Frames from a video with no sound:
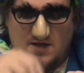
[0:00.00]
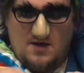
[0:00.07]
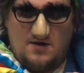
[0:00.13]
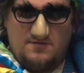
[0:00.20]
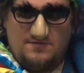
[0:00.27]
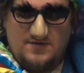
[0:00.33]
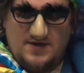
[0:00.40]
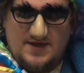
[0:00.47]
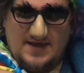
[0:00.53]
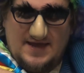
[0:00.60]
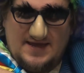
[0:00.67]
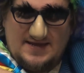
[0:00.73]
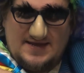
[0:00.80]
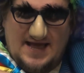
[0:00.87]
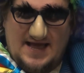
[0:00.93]
love,
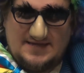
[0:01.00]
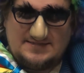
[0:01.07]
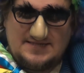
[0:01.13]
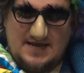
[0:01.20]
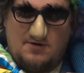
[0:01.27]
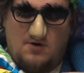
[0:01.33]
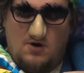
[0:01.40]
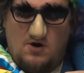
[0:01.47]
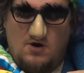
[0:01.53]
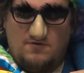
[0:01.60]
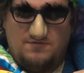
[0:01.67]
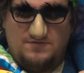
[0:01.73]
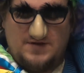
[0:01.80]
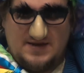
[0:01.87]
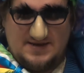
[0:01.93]
it casts out
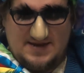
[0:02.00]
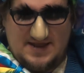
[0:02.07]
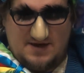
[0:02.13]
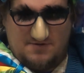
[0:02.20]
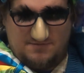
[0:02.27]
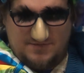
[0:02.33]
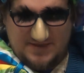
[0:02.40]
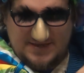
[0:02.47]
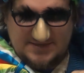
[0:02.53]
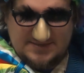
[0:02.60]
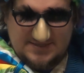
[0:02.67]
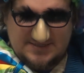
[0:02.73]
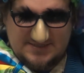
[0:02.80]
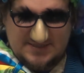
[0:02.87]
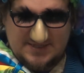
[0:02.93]
all fear. Now, if
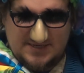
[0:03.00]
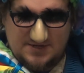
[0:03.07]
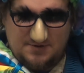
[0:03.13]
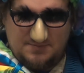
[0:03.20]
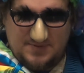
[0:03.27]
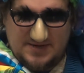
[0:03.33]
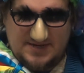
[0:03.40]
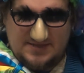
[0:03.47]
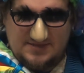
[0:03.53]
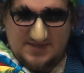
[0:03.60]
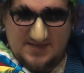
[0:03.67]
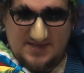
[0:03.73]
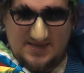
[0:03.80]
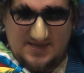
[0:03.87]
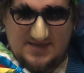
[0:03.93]
this little bitty
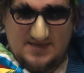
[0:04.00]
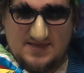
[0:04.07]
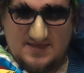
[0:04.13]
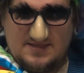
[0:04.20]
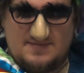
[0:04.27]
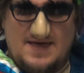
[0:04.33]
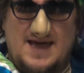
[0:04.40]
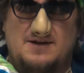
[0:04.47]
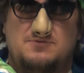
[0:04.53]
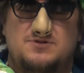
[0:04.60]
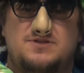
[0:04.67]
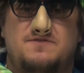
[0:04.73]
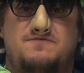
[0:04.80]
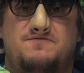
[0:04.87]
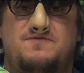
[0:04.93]
thing here, that
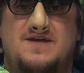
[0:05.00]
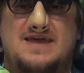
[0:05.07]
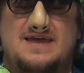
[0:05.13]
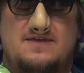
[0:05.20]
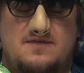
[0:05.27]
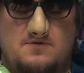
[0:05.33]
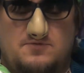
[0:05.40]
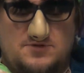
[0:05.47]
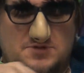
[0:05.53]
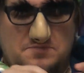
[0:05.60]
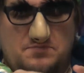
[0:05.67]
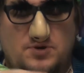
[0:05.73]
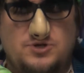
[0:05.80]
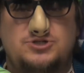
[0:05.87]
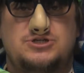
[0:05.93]
was the fear that was
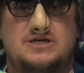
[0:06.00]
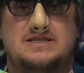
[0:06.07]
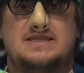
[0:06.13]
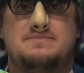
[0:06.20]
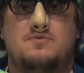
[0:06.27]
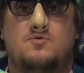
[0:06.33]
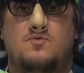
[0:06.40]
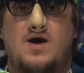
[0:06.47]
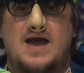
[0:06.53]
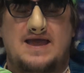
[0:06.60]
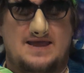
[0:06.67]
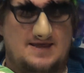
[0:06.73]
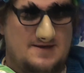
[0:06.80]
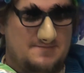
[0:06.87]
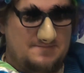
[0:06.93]
pushing them
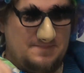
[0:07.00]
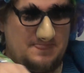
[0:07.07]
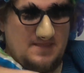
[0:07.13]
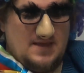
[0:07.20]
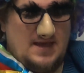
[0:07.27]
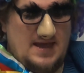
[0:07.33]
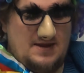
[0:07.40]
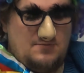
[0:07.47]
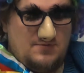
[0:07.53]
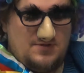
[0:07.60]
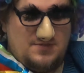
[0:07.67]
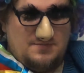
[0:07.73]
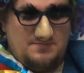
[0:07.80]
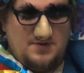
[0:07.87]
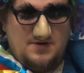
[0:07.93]
away. And
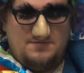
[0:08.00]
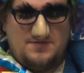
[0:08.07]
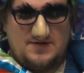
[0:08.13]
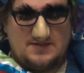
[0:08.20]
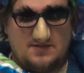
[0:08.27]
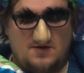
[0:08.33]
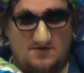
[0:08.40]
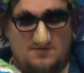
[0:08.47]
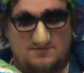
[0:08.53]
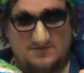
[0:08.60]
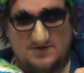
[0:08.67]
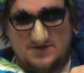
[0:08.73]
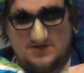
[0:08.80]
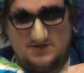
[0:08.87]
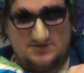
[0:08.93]
with the perfect love,
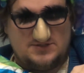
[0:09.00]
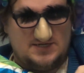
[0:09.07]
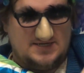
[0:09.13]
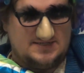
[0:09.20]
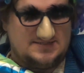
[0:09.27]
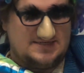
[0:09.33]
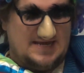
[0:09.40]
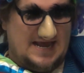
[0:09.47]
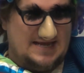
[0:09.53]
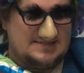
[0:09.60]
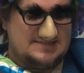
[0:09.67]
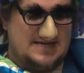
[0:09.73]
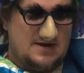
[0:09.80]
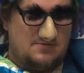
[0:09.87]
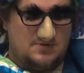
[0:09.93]
you see, it's
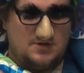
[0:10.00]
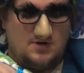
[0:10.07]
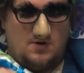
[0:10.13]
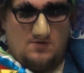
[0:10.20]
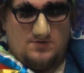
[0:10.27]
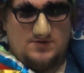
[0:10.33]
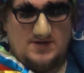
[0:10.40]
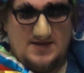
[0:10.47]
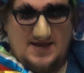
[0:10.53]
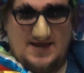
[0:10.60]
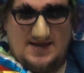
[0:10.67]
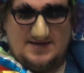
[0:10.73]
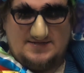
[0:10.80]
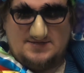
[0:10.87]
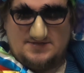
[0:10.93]
cast out and gone.
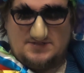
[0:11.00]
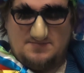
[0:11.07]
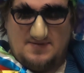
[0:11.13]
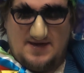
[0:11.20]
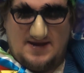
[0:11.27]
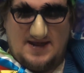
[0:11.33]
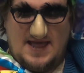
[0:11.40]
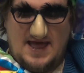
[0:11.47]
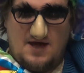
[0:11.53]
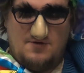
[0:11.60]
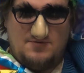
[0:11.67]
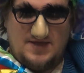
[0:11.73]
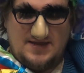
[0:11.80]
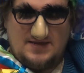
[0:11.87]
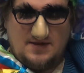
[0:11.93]
And it doesn't matter
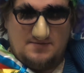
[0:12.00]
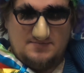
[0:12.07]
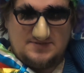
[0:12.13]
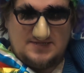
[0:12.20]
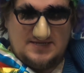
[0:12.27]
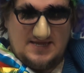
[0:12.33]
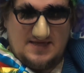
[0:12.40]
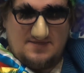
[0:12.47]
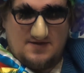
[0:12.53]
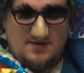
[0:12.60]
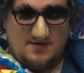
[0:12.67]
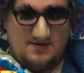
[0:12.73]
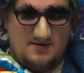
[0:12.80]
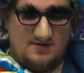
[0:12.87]
how they come together,